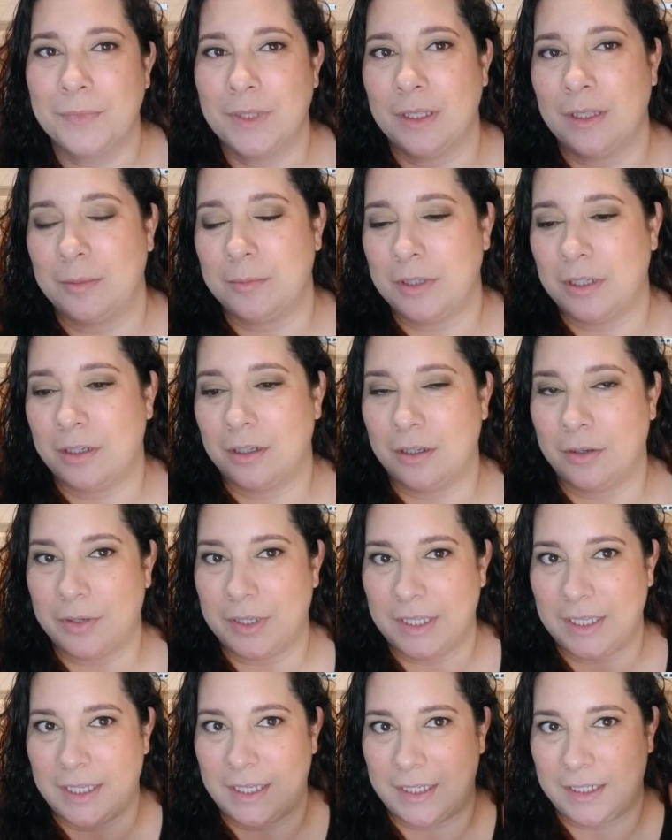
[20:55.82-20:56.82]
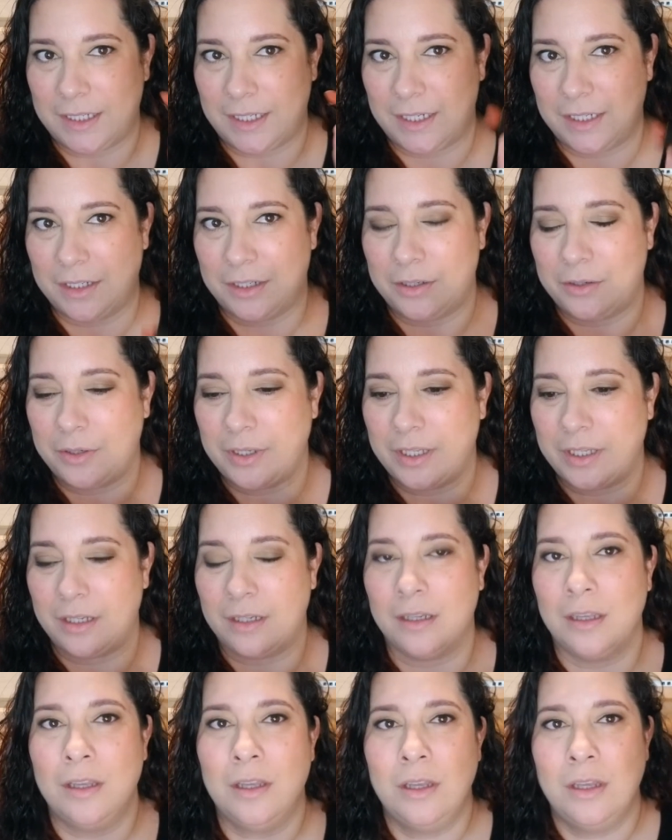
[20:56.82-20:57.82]
I'm going to go ahead and go
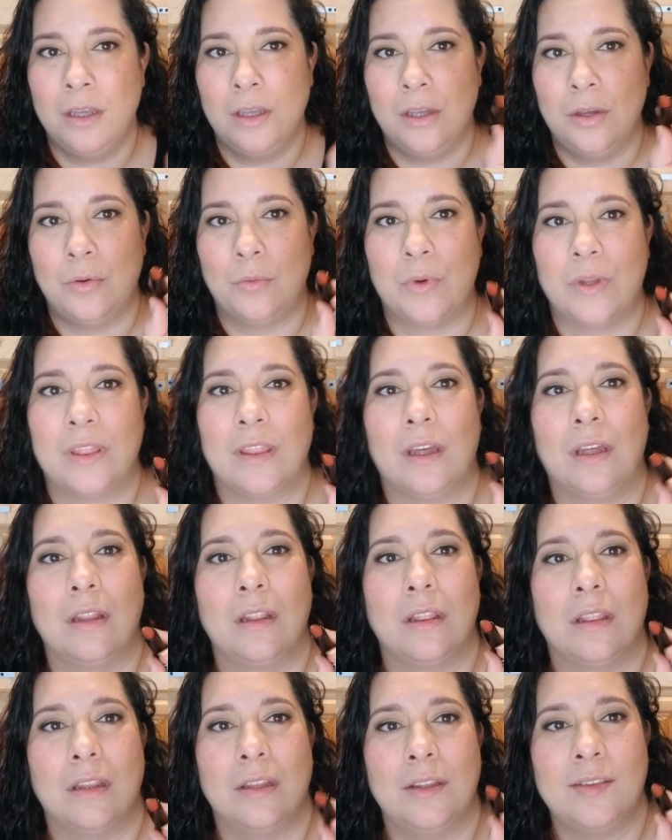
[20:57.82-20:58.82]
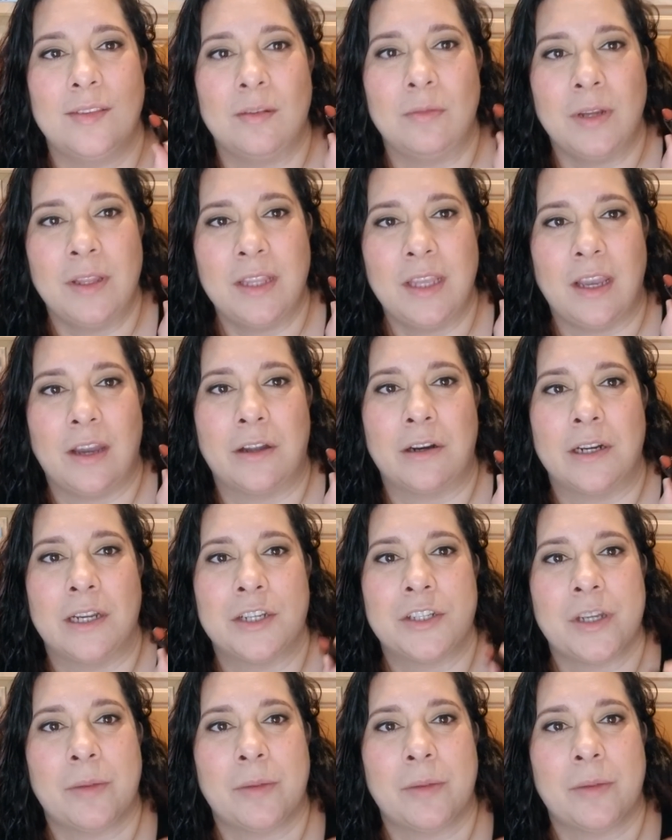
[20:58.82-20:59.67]
in with this around the outer edge.